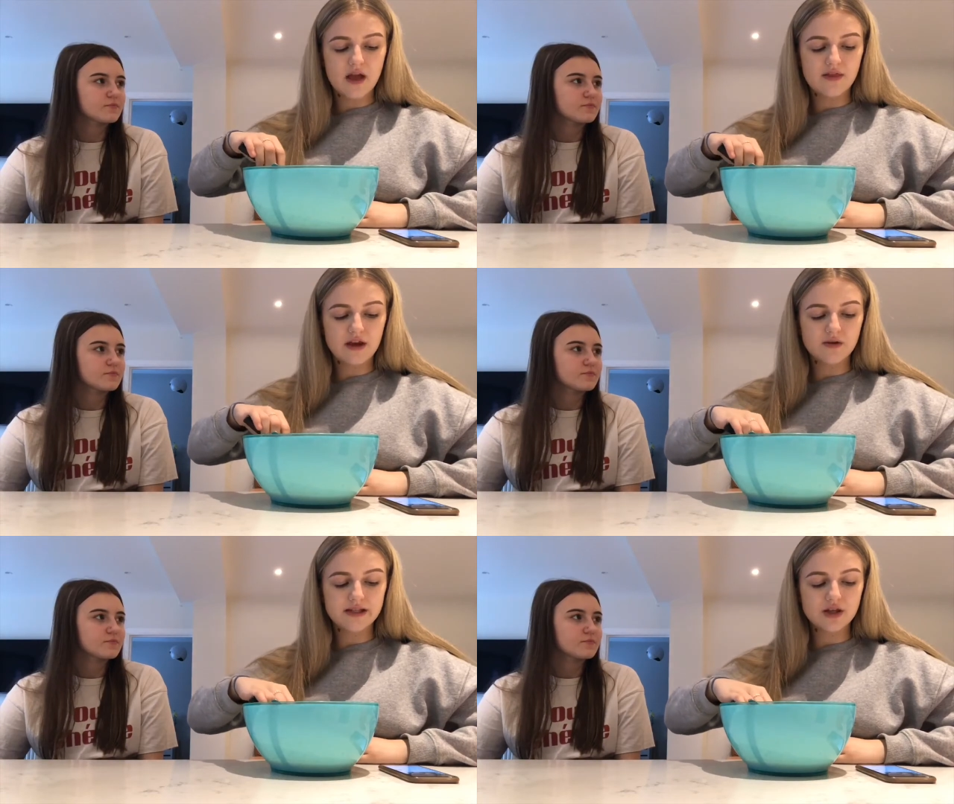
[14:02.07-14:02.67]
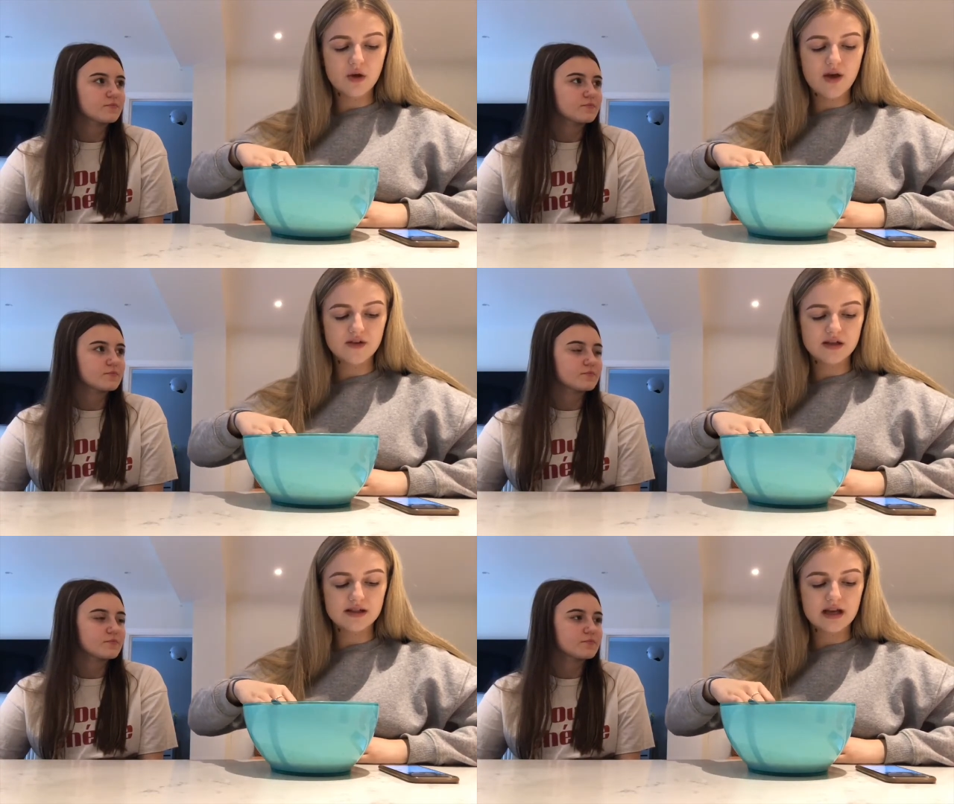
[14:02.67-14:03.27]
Speaker 1: they noted no
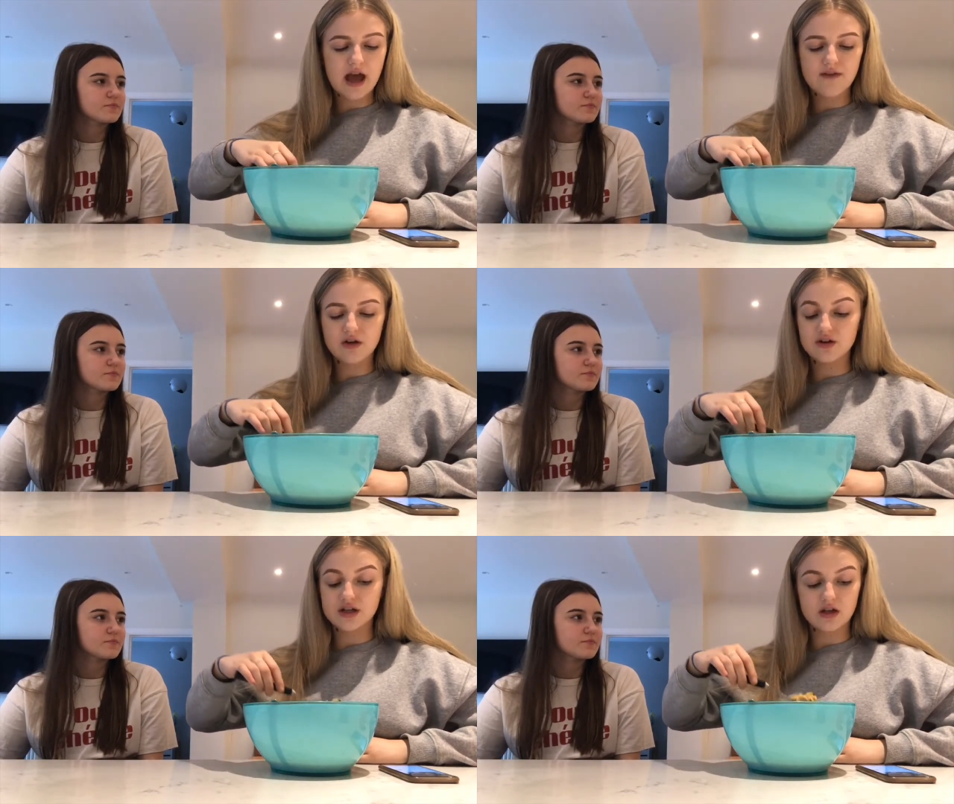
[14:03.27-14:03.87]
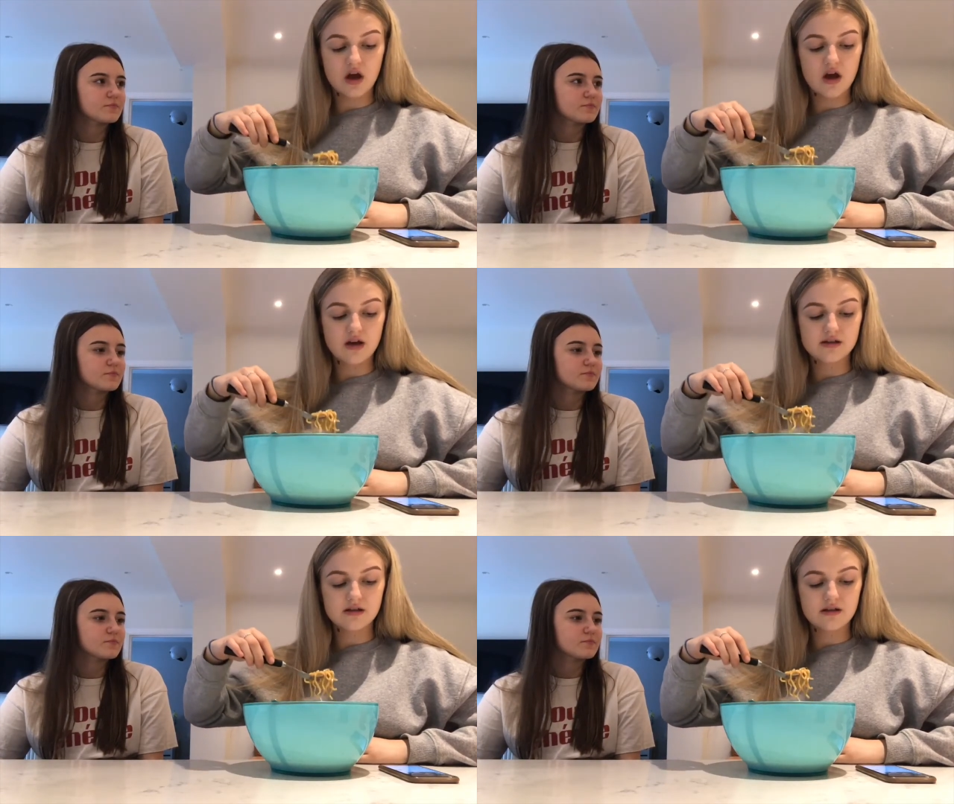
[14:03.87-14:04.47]
evidence that an avalanche had
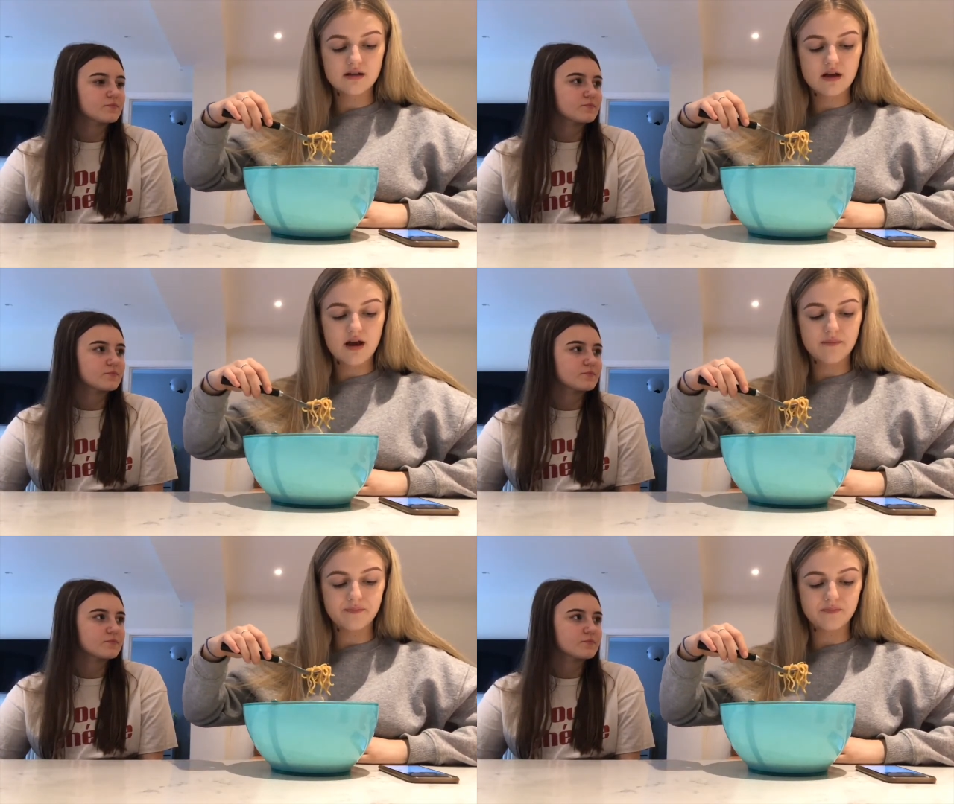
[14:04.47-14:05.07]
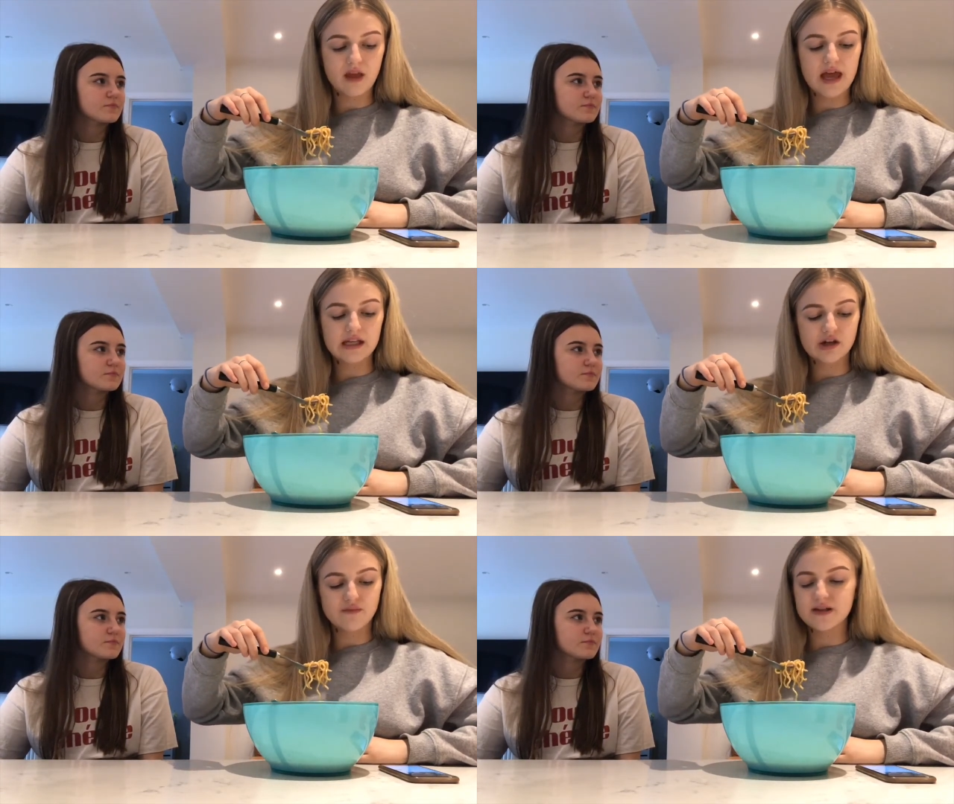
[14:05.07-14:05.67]
occurred um,
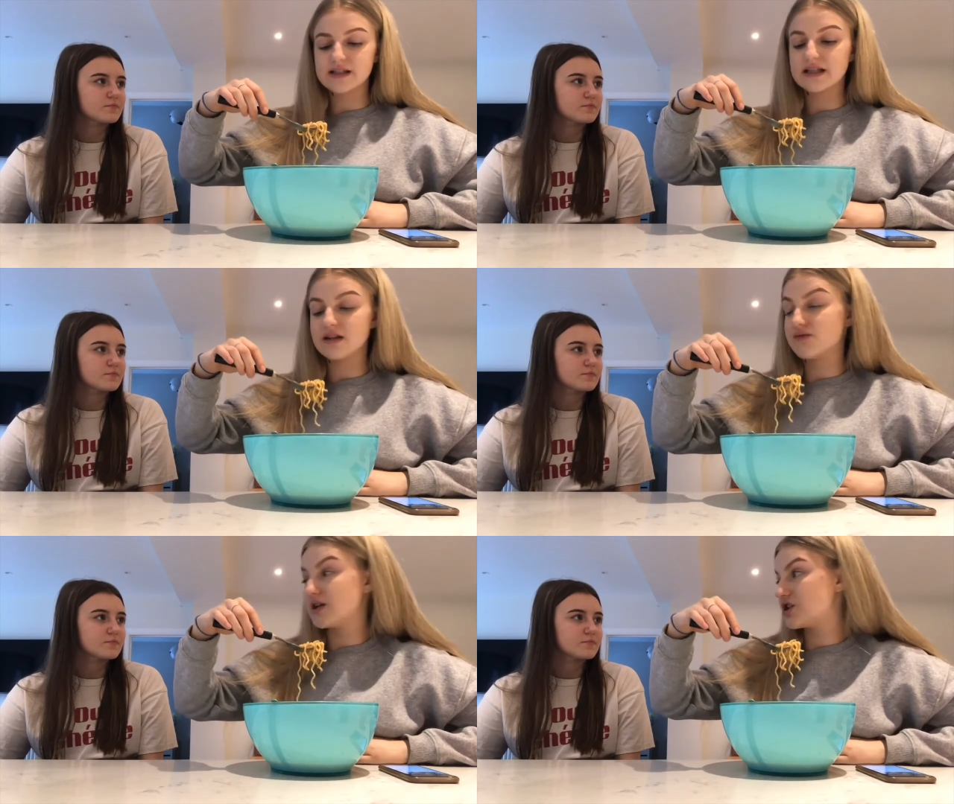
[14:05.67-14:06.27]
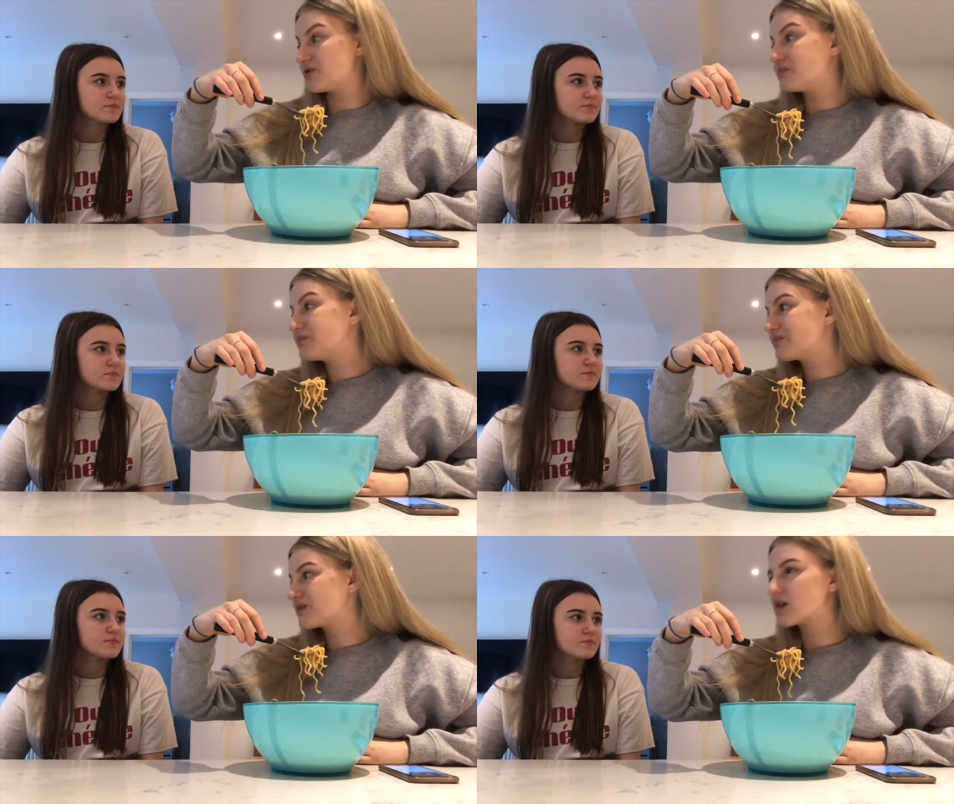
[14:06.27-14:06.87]
anytime recently in the
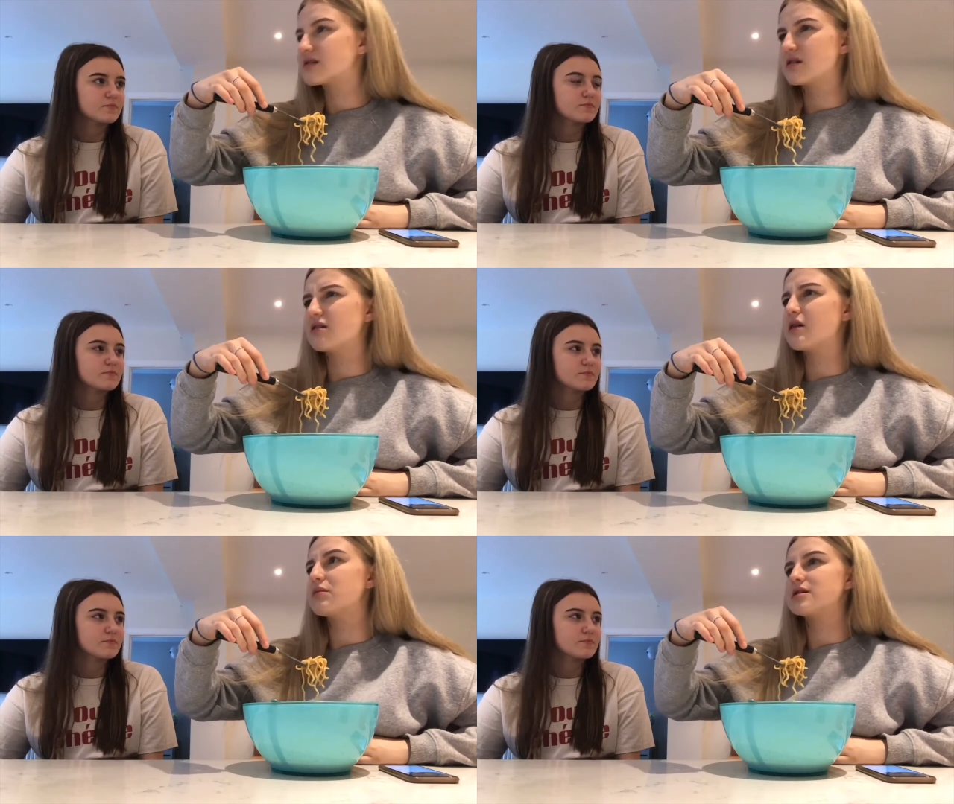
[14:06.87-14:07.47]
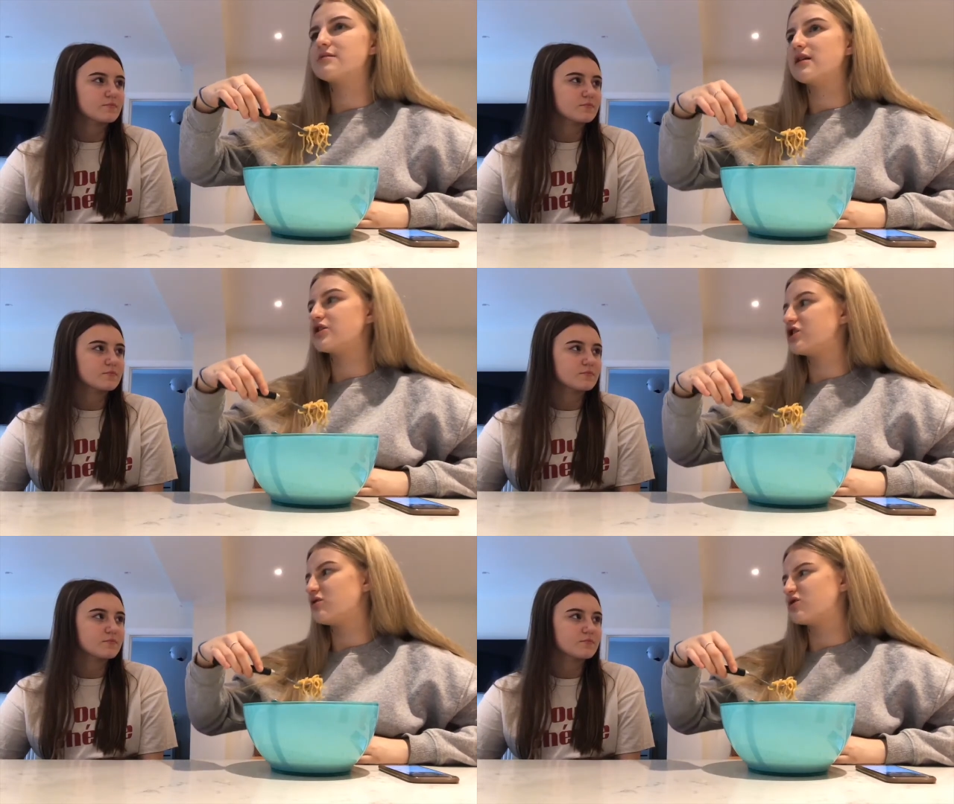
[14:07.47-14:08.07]
region, because they must have been
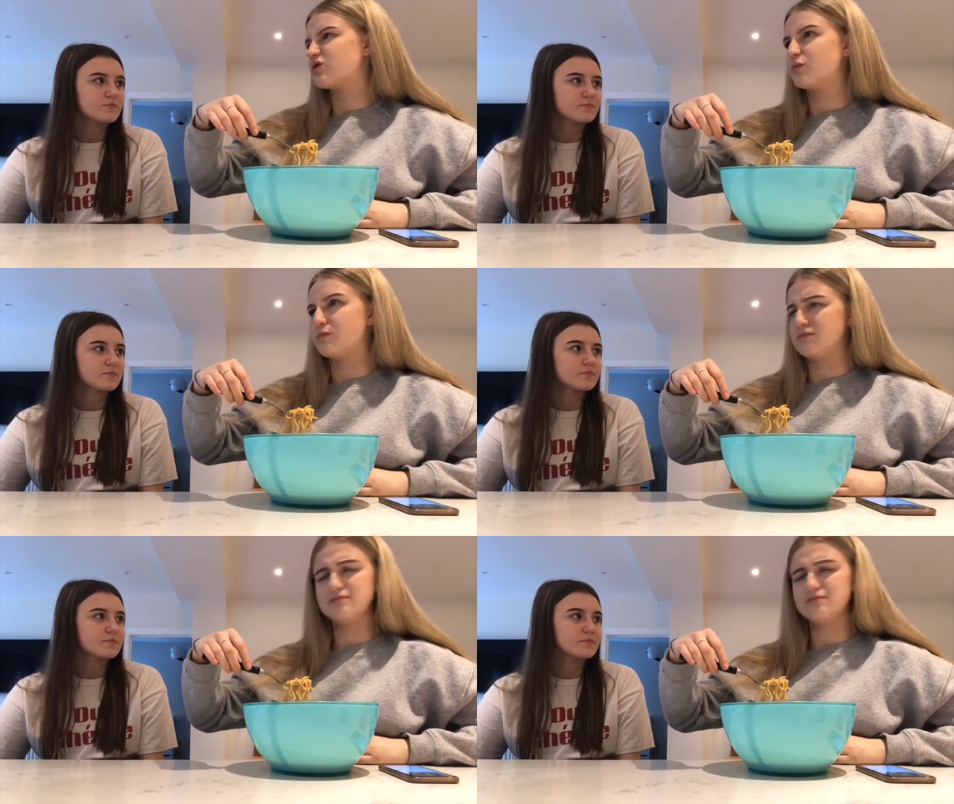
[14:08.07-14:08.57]
like geological,